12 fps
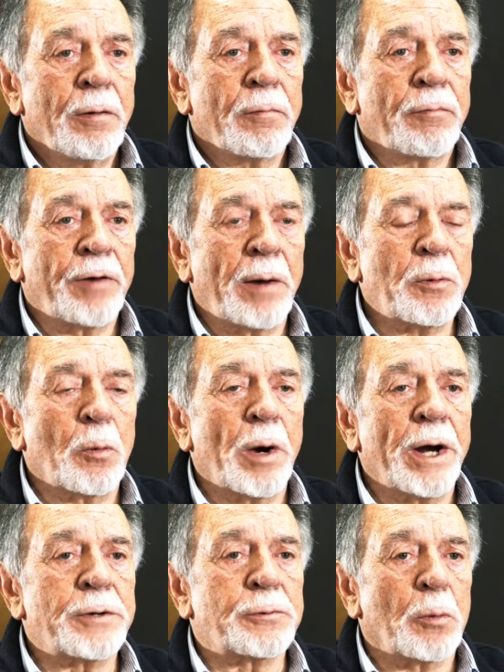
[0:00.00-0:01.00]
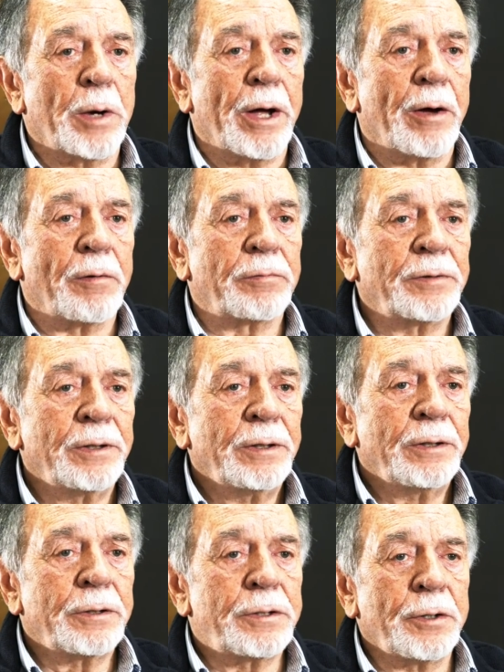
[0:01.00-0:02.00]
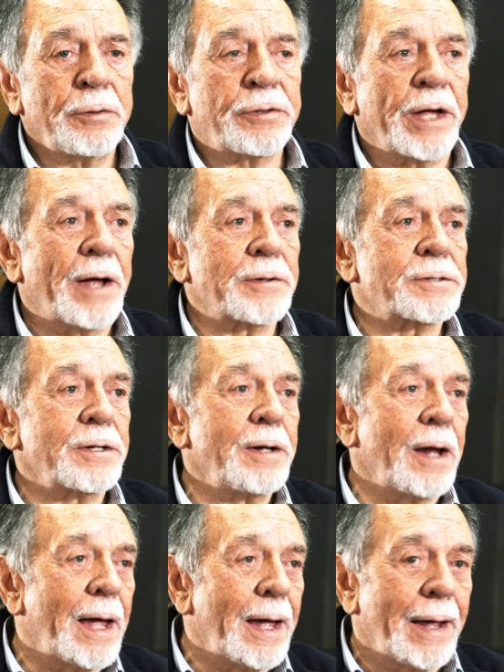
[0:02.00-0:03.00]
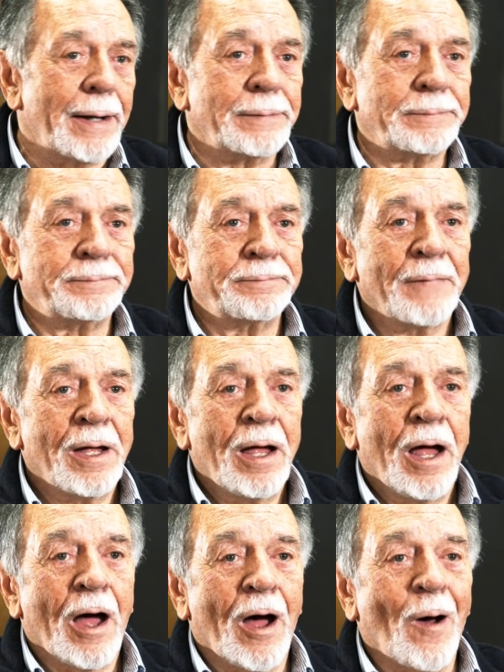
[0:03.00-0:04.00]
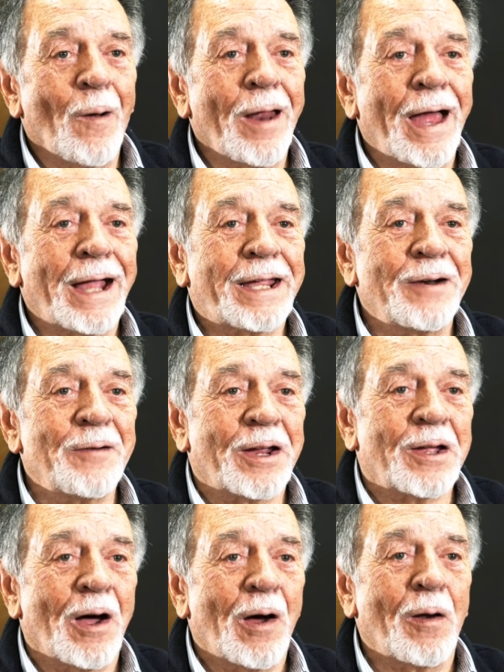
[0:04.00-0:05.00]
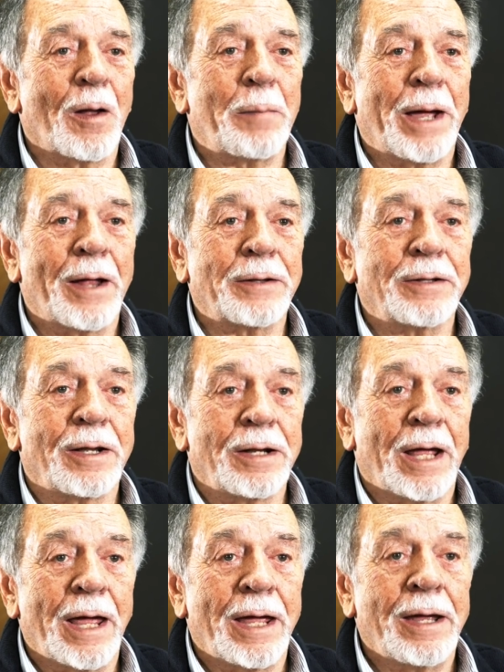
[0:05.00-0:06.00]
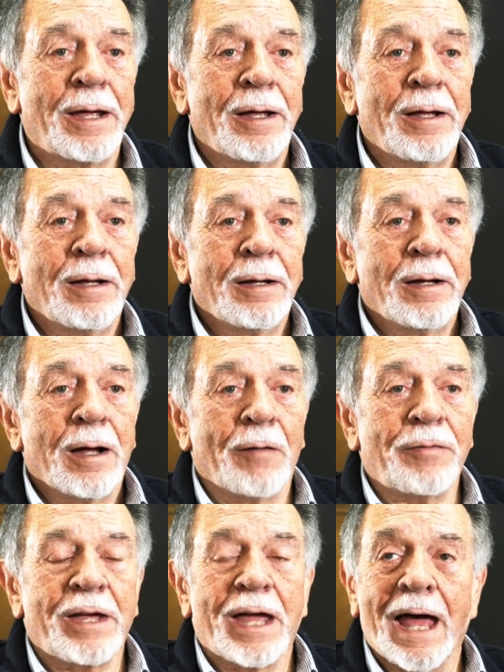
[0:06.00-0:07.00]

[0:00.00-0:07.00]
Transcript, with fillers: February twelfth. two thousand nine. All I can recall about the day of the